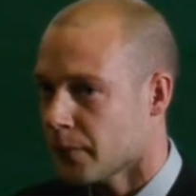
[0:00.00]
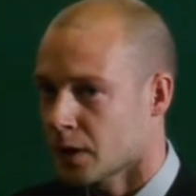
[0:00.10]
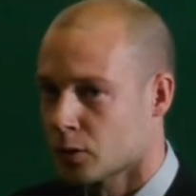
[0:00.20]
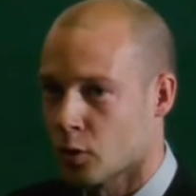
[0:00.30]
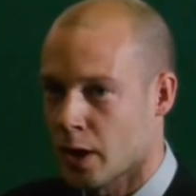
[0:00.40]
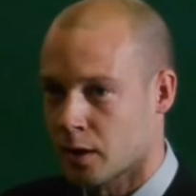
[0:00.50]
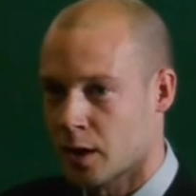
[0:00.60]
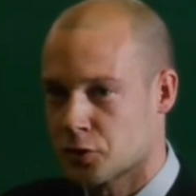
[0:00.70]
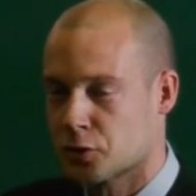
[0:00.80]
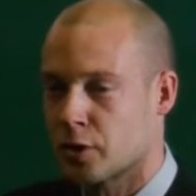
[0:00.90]
you had
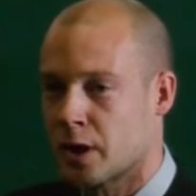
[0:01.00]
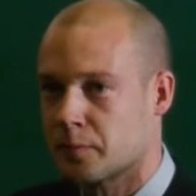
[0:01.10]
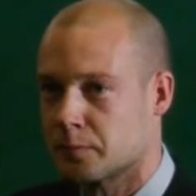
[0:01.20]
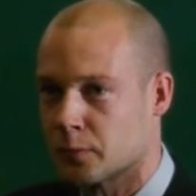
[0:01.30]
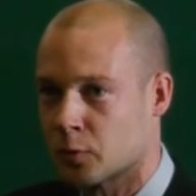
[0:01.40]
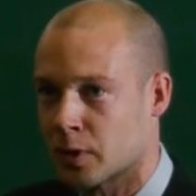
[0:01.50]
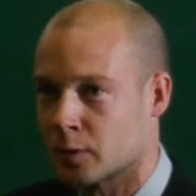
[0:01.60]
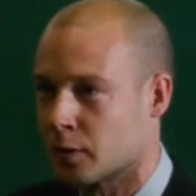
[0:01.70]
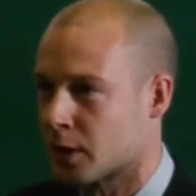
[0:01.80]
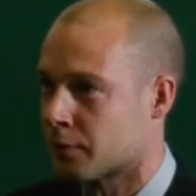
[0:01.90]
lunch today, you went
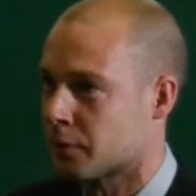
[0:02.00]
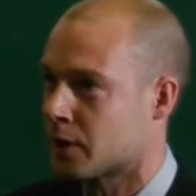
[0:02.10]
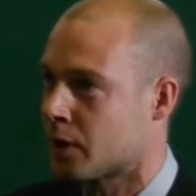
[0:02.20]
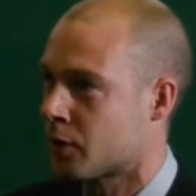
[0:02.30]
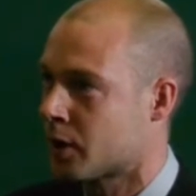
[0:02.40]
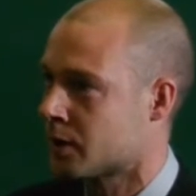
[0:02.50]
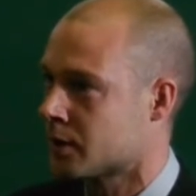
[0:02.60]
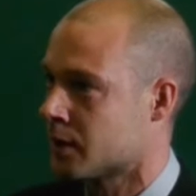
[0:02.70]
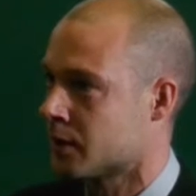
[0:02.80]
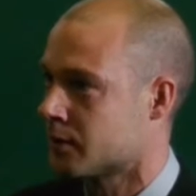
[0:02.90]
to the cafeteria and
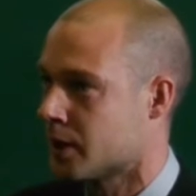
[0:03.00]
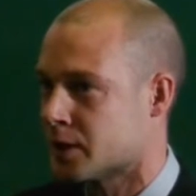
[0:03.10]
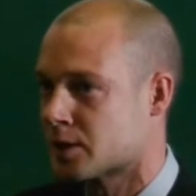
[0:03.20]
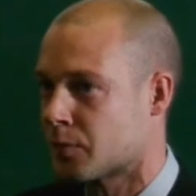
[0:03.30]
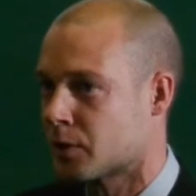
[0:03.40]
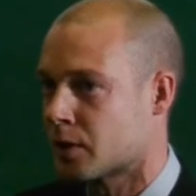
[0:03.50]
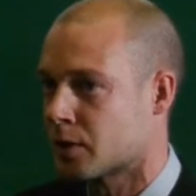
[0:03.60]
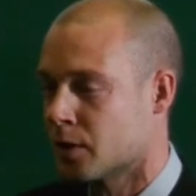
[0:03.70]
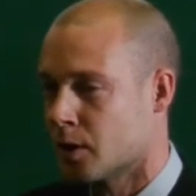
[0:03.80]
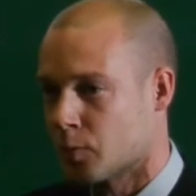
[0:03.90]
ate
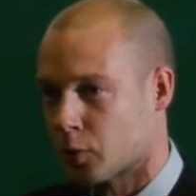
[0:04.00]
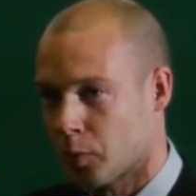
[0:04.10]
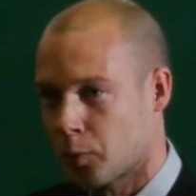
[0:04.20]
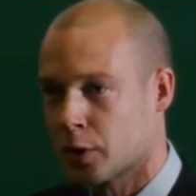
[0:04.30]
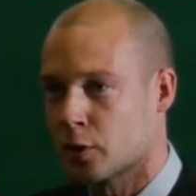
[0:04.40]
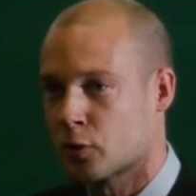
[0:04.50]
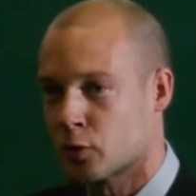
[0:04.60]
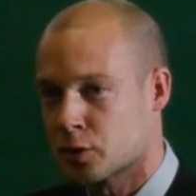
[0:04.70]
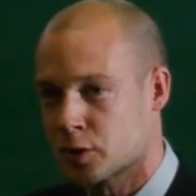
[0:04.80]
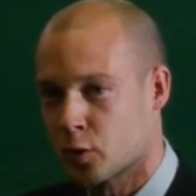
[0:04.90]
something, probably you
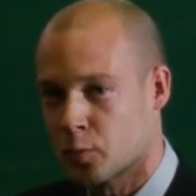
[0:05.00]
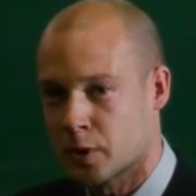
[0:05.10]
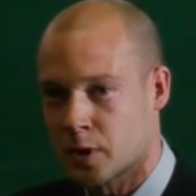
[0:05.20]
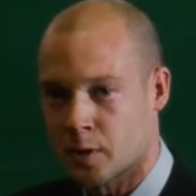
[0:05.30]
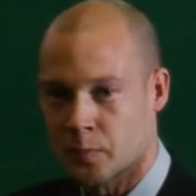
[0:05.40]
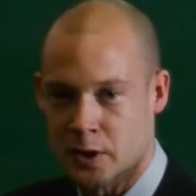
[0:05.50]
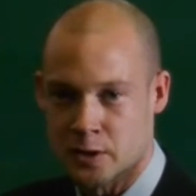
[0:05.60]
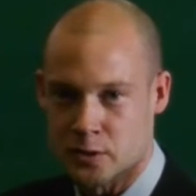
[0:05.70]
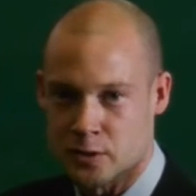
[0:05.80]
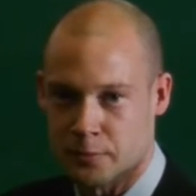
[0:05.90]
consumed
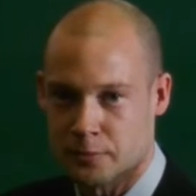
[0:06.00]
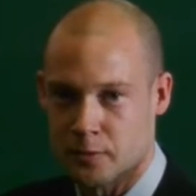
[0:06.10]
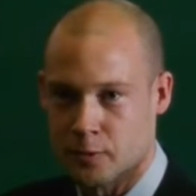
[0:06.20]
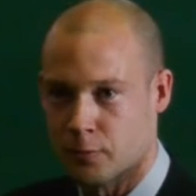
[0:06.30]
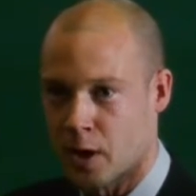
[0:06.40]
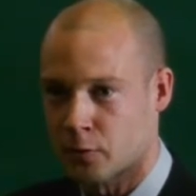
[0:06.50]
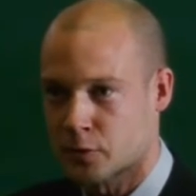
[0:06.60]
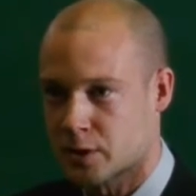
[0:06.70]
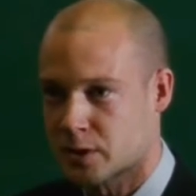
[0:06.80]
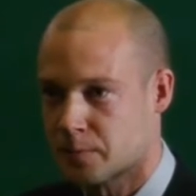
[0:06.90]
millions of
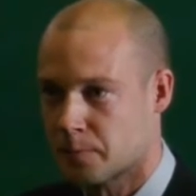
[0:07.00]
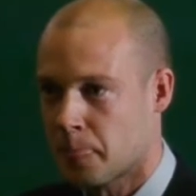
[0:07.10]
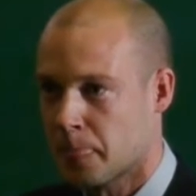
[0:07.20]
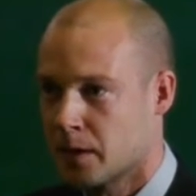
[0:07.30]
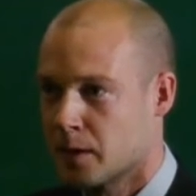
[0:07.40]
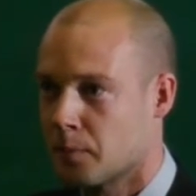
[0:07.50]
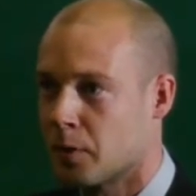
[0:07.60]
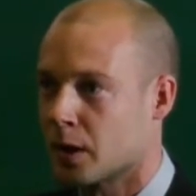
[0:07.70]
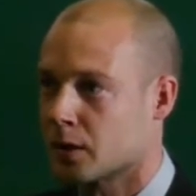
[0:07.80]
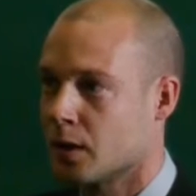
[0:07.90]
viruses.
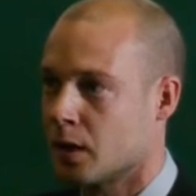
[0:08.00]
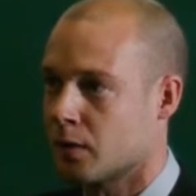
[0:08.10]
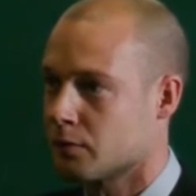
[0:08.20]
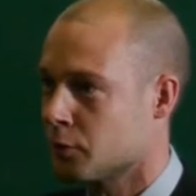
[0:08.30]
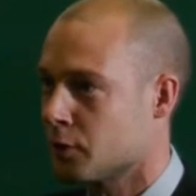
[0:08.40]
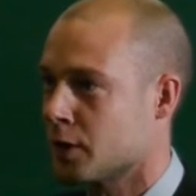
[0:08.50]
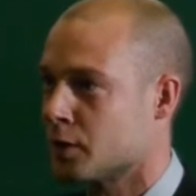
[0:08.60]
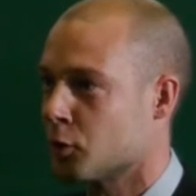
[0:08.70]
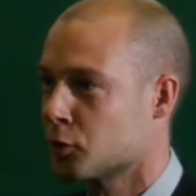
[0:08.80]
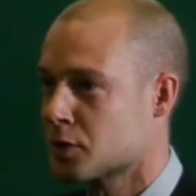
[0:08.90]
But you didn't
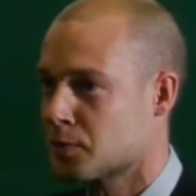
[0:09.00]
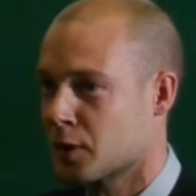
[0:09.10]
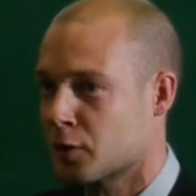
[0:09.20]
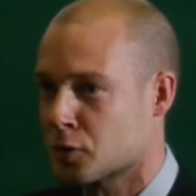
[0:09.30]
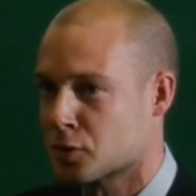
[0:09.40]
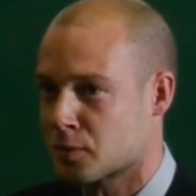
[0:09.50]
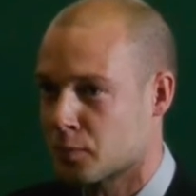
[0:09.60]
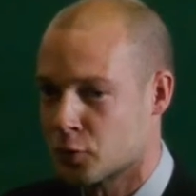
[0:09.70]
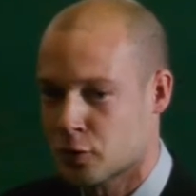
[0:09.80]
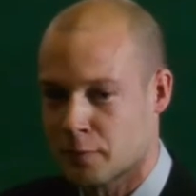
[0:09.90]
notice because
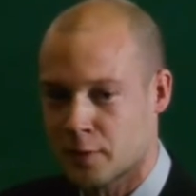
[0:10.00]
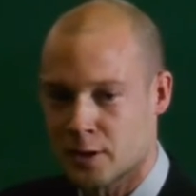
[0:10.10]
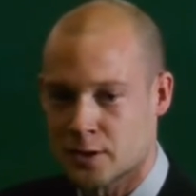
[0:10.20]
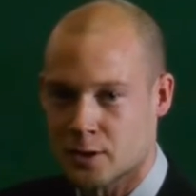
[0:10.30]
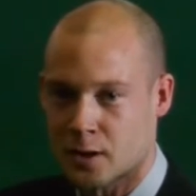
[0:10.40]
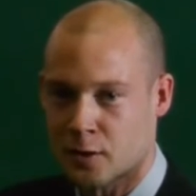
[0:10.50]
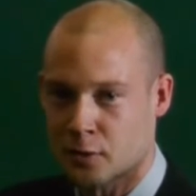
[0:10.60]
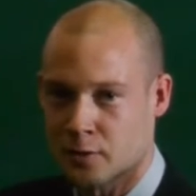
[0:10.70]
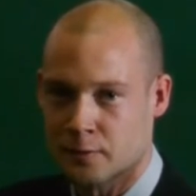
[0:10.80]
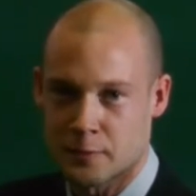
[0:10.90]
most of these are
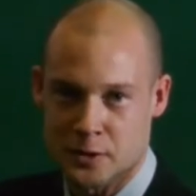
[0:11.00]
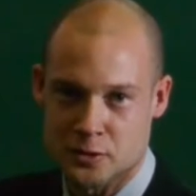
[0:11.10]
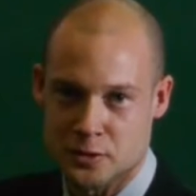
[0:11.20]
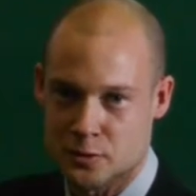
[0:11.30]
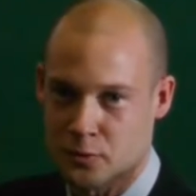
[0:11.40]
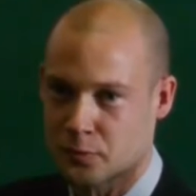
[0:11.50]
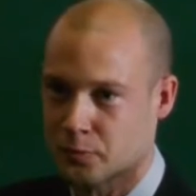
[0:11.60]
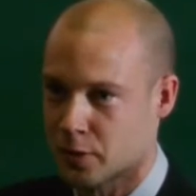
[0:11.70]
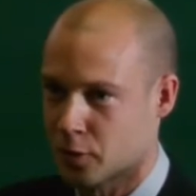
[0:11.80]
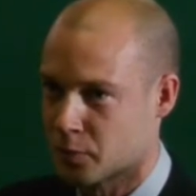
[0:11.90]
not infectious to
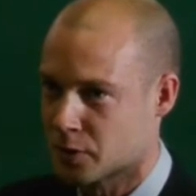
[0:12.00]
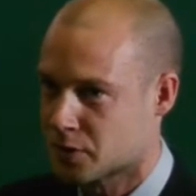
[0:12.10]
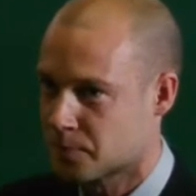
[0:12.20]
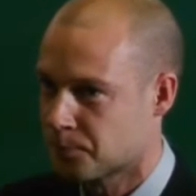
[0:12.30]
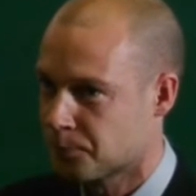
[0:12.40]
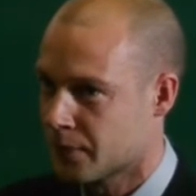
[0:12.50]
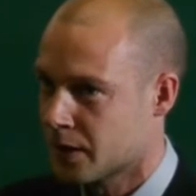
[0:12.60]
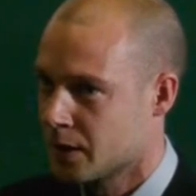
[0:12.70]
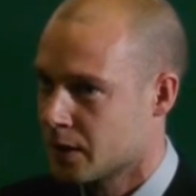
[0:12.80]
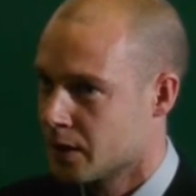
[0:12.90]
humans.
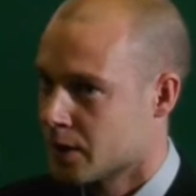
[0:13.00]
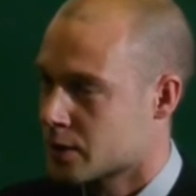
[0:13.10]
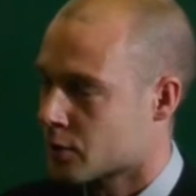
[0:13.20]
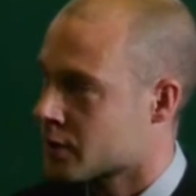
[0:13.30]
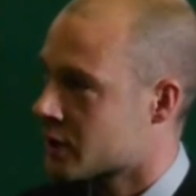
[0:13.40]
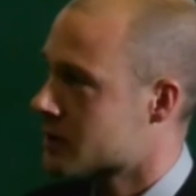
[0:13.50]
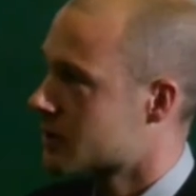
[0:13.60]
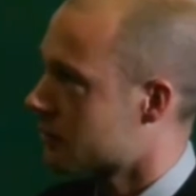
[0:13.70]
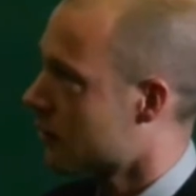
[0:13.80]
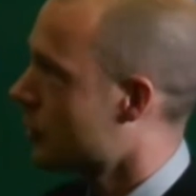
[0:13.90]
So
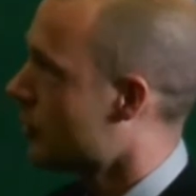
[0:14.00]
there's a lot